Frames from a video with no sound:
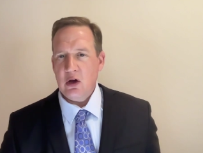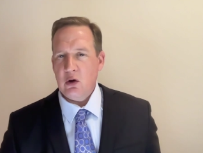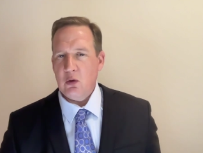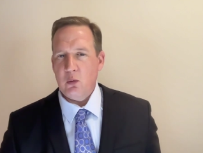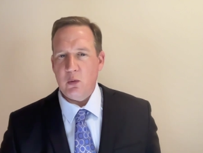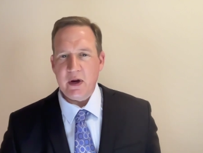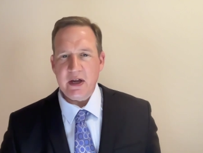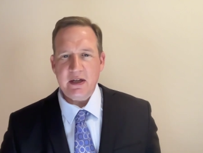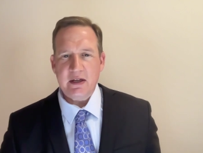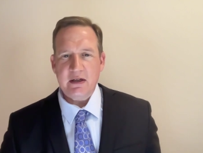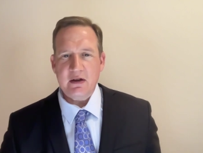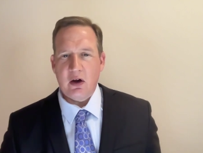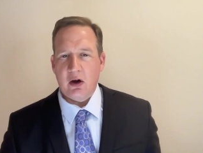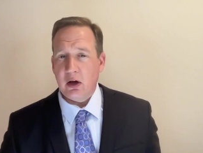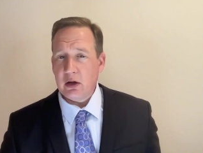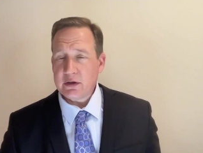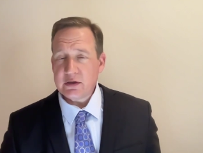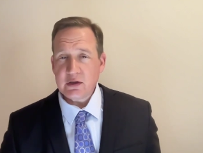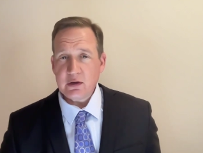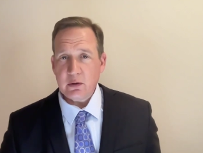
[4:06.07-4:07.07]
We
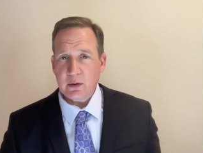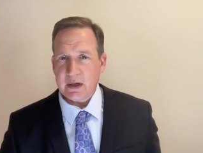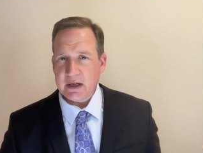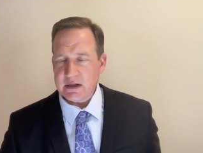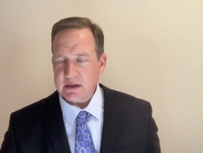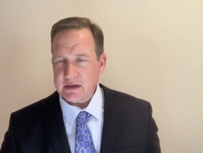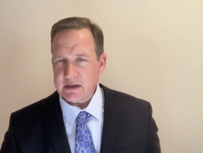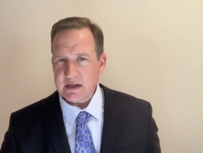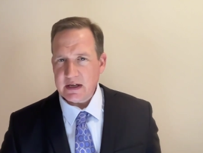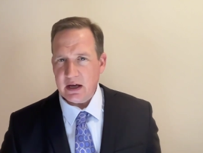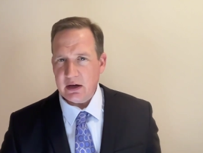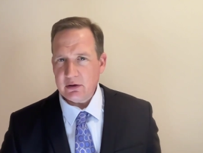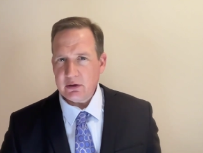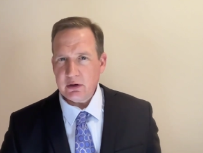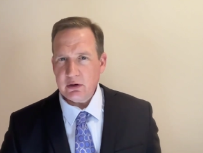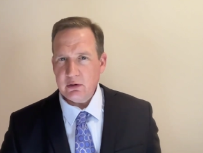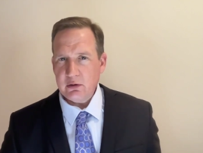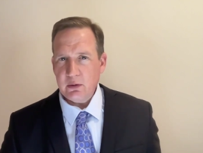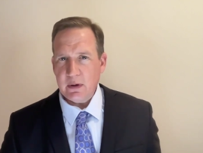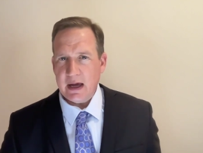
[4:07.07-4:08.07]
also can sell
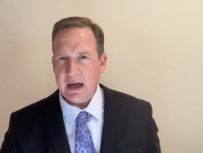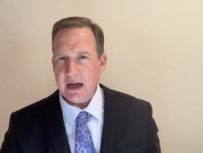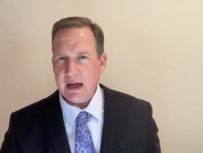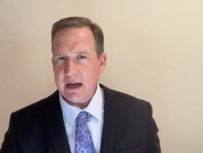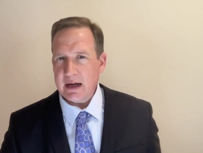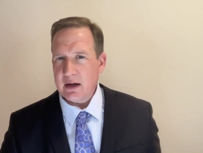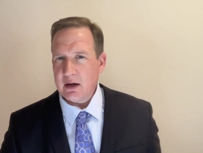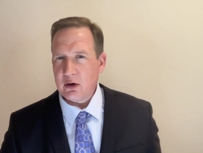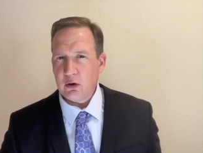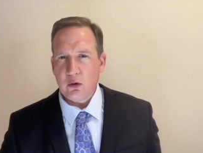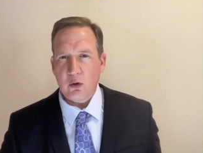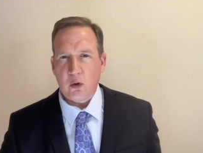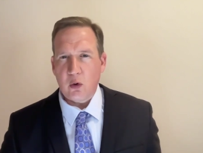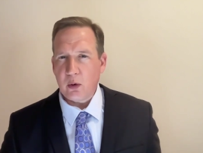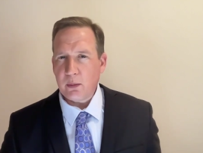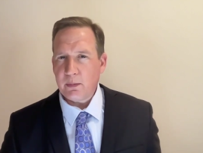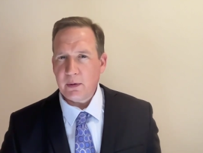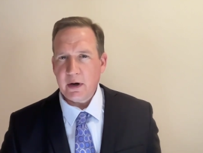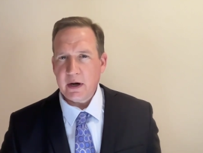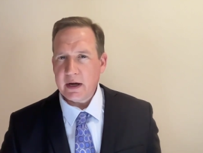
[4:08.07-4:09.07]
you a
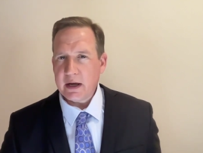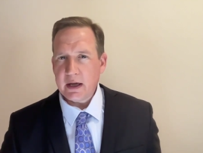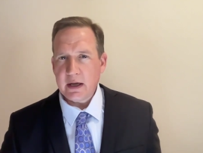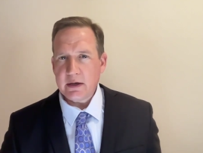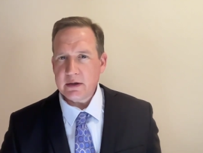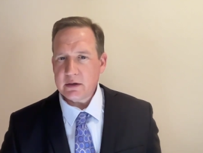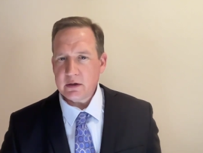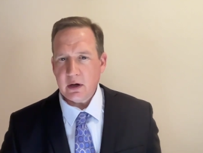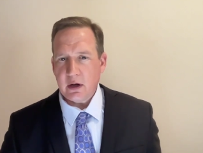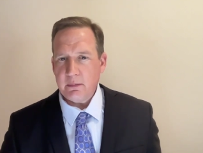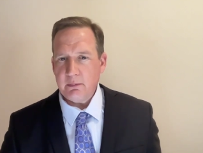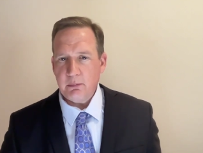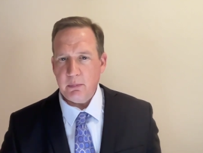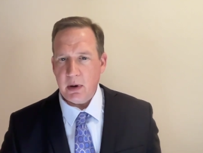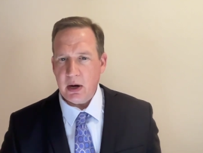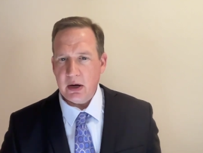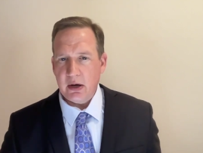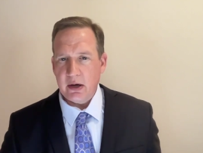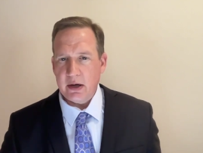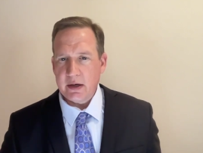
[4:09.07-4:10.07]
corporate income
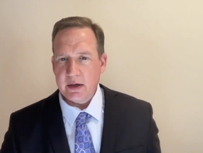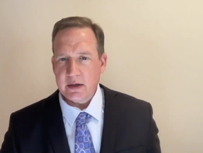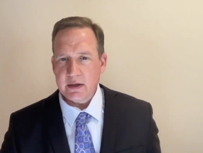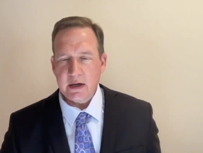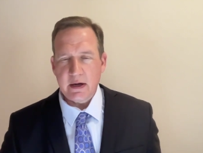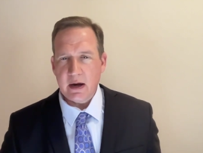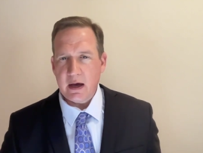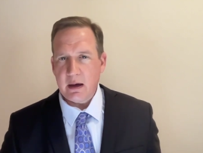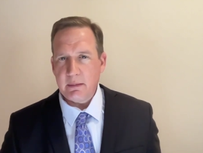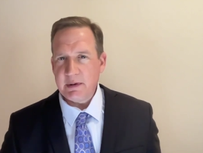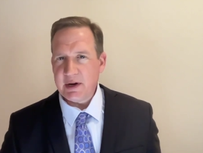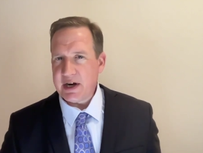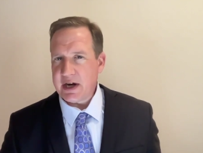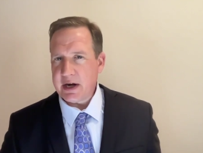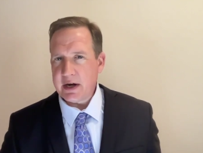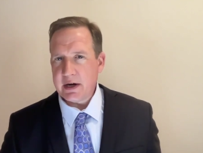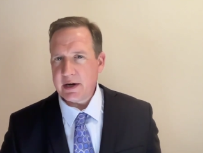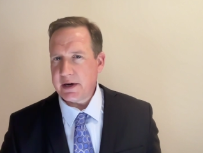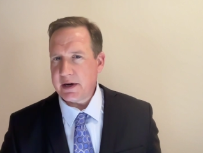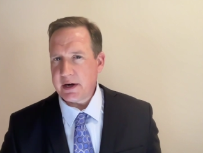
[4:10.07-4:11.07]
bond
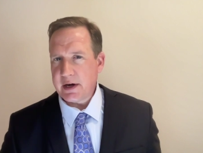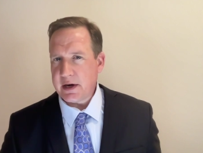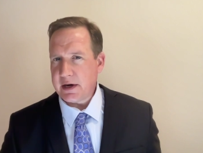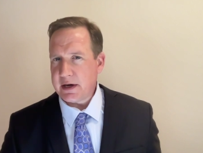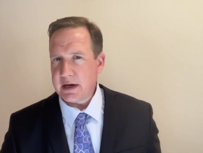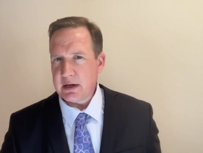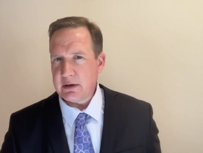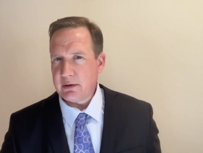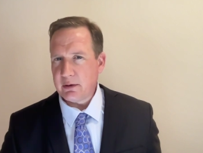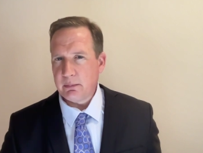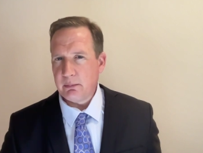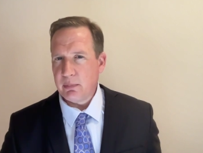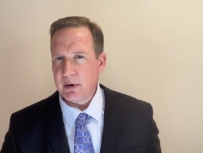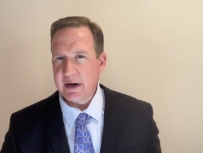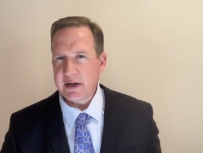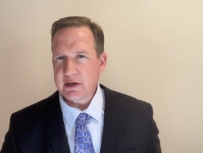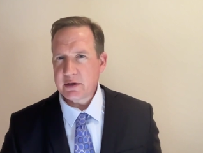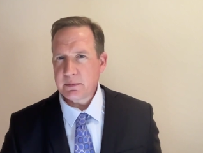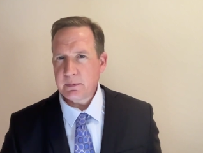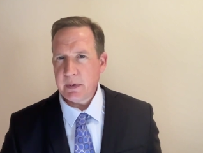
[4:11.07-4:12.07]
denominated in either
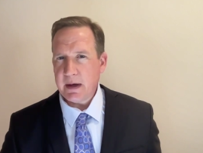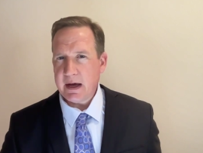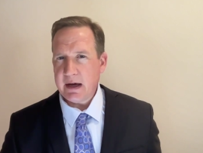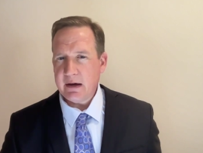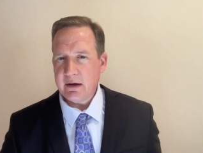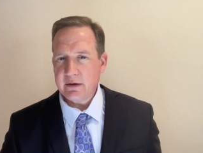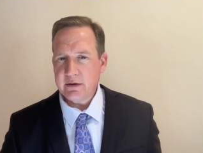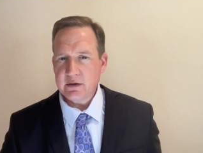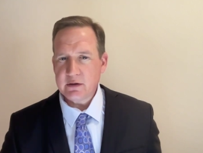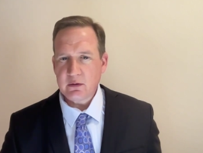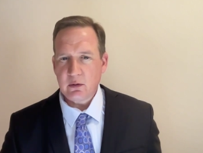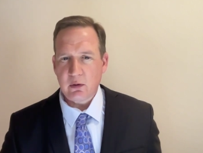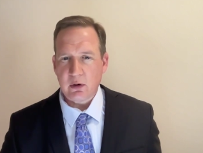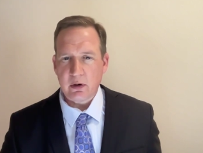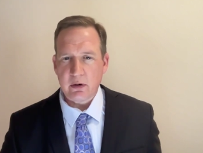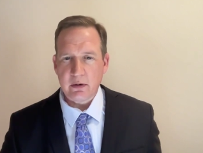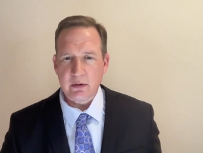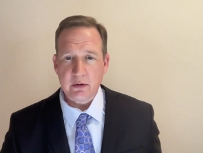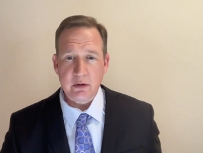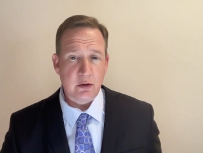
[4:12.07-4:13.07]
British pounds
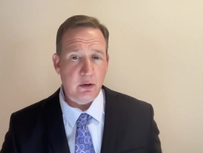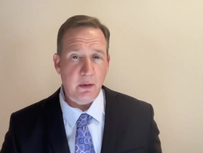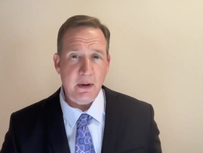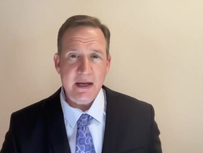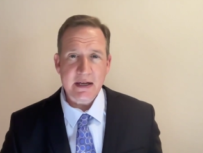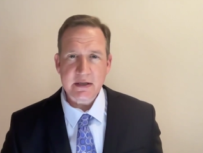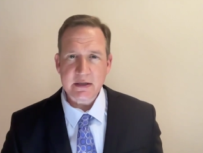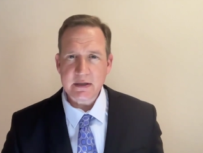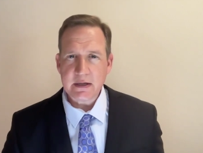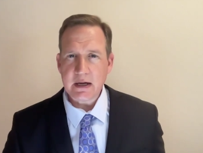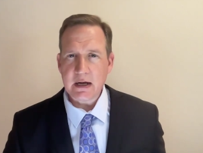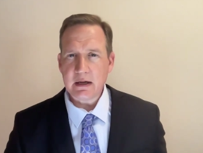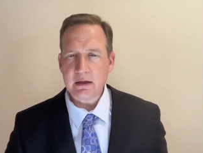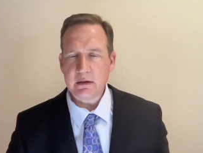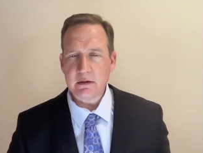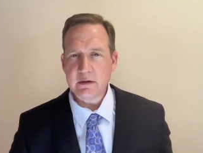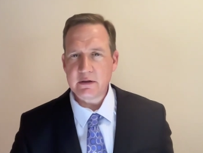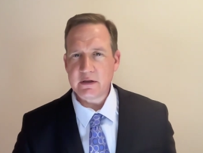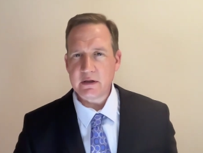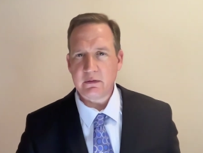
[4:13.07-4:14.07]
or US
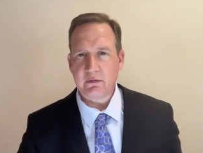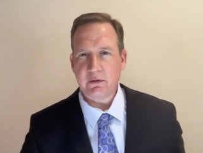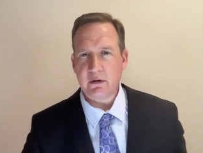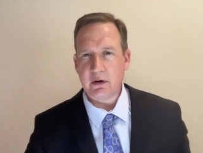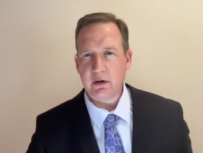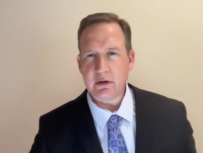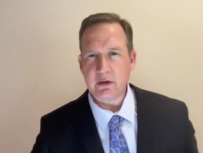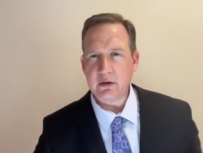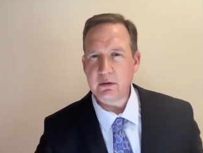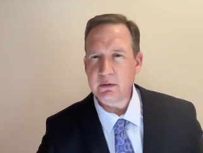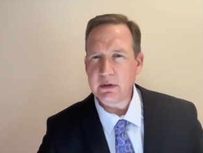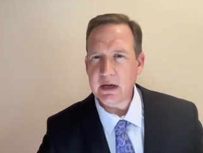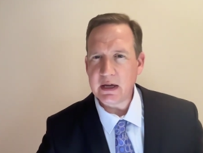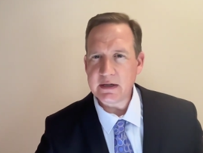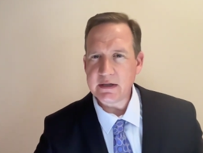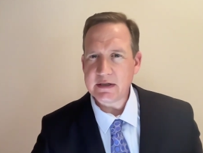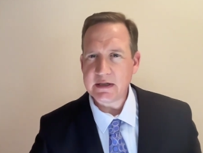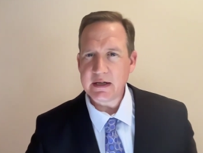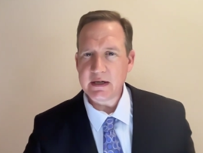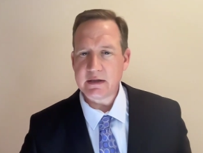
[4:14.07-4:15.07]
dollars if you're a
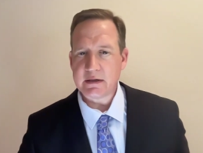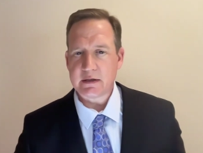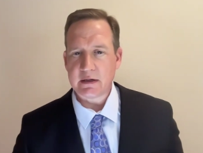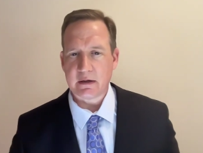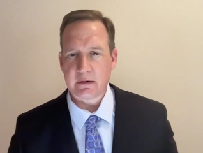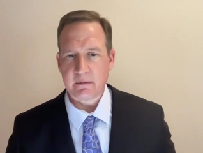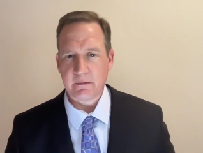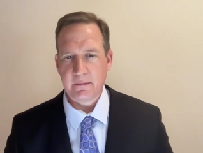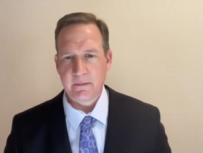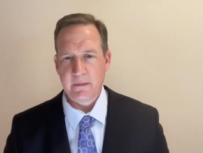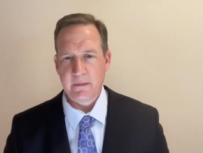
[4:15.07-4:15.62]
UK citizen.